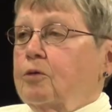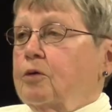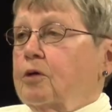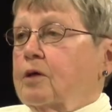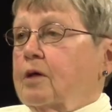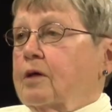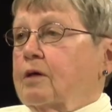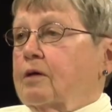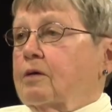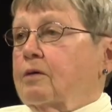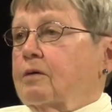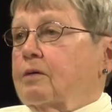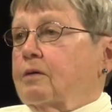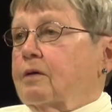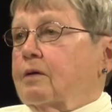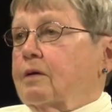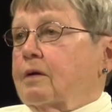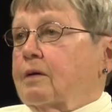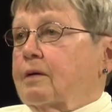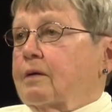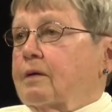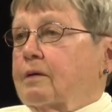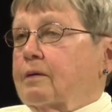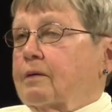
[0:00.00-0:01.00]
can
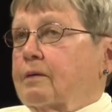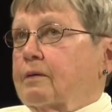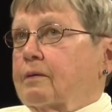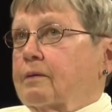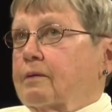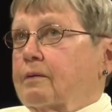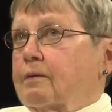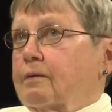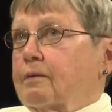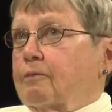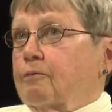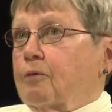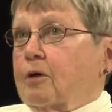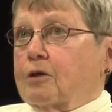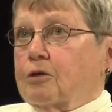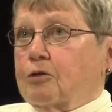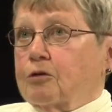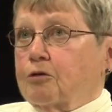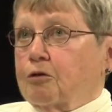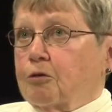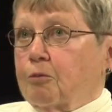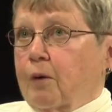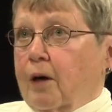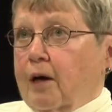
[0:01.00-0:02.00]

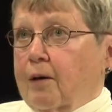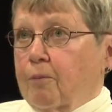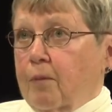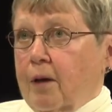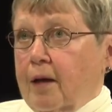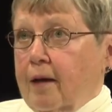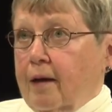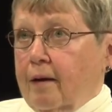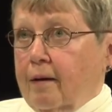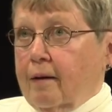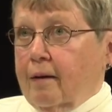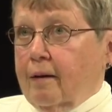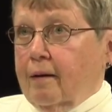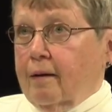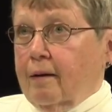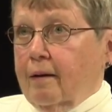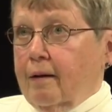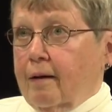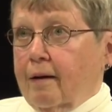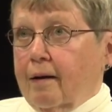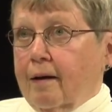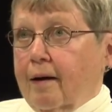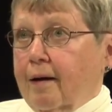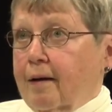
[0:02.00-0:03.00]
register by mail.
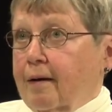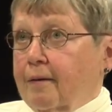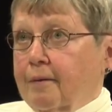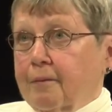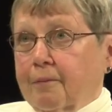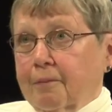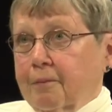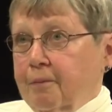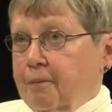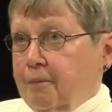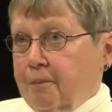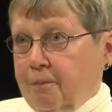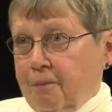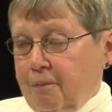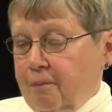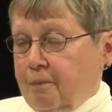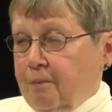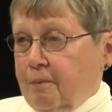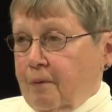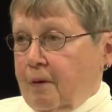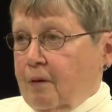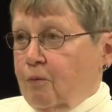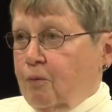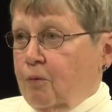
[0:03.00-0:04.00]
Uh, at the
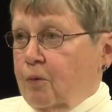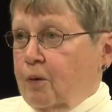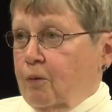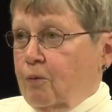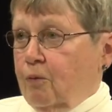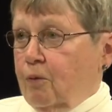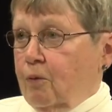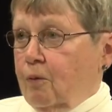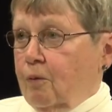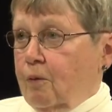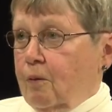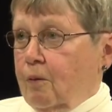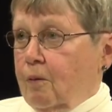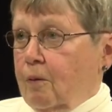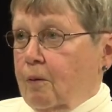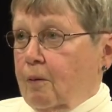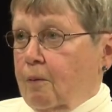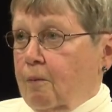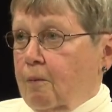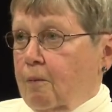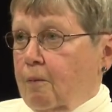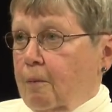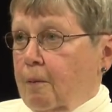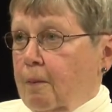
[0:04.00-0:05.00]
post office, you
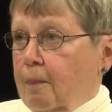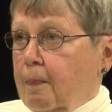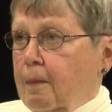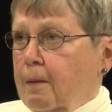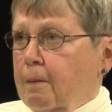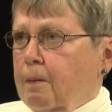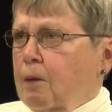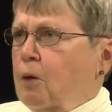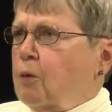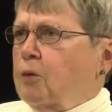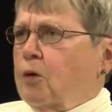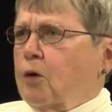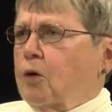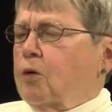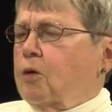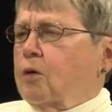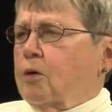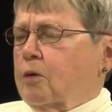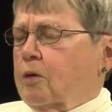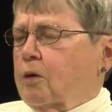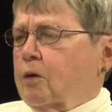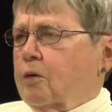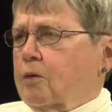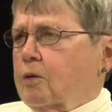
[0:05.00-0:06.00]
can still. No, no,
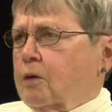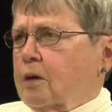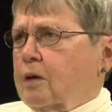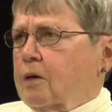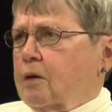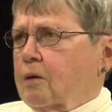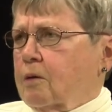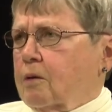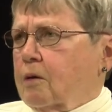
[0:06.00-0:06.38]
no, no. Oh no, no,